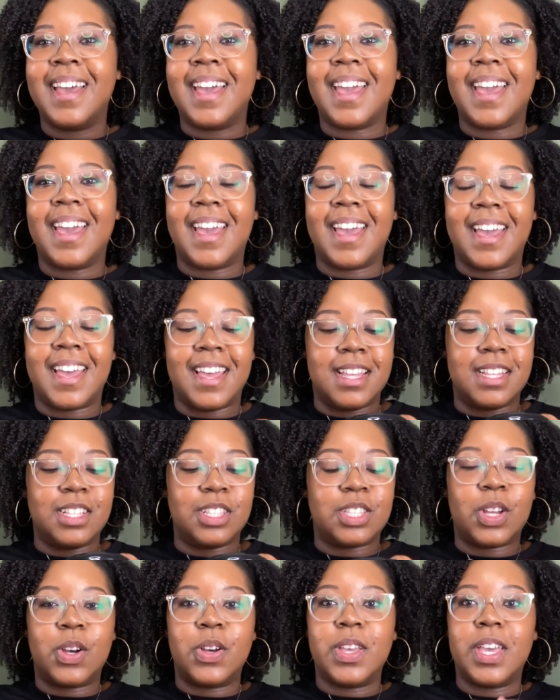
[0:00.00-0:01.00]
And
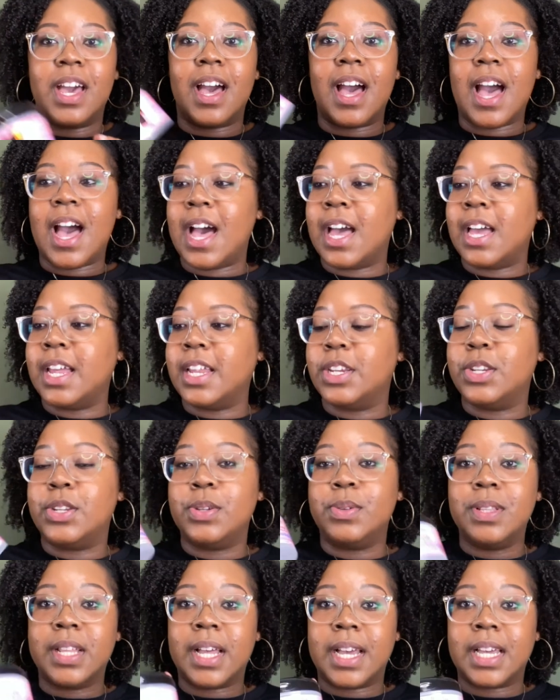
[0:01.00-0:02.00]
so yeah, I
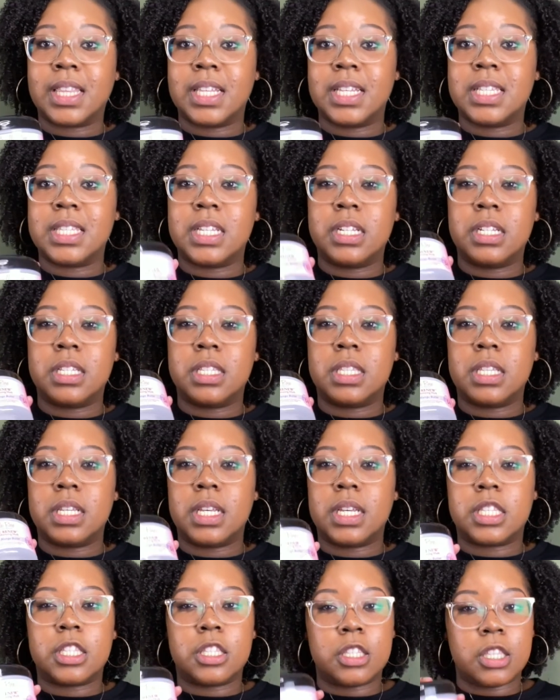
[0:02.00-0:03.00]
do like this.
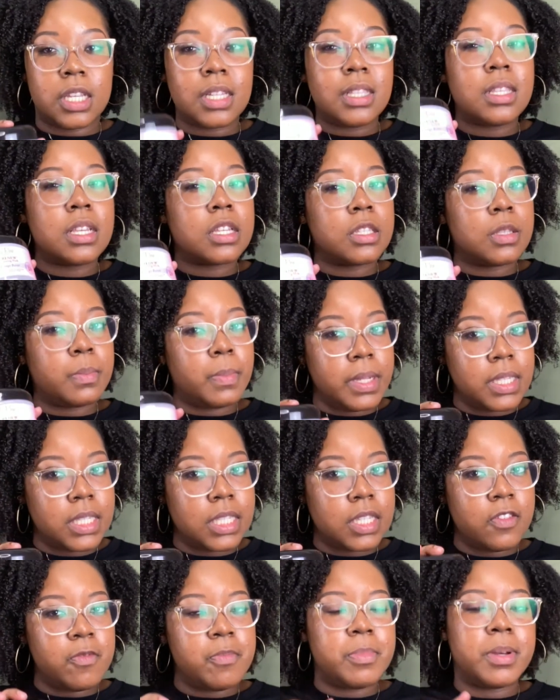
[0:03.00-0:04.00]
It's
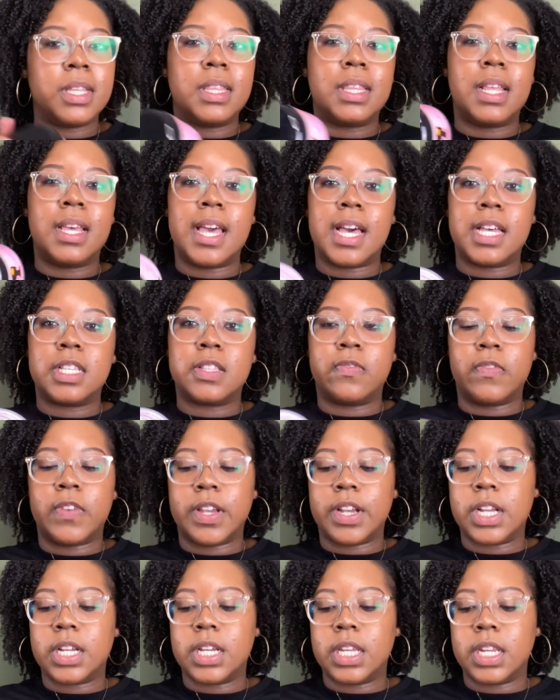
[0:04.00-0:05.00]
expensive, but it has
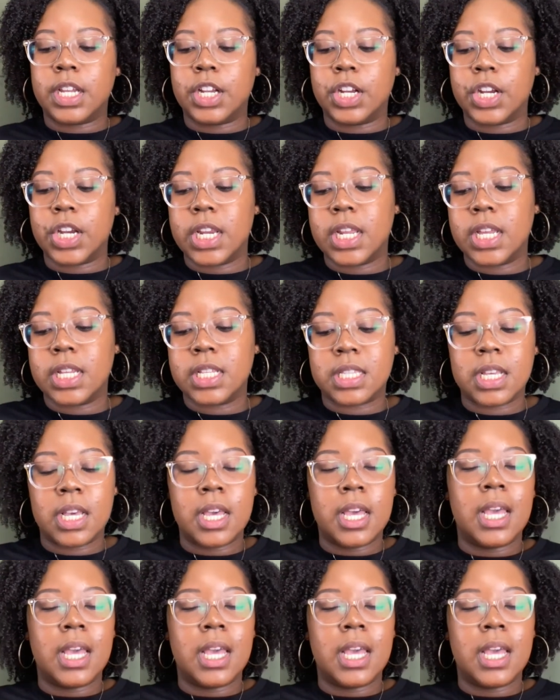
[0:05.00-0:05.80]
very good ingredients.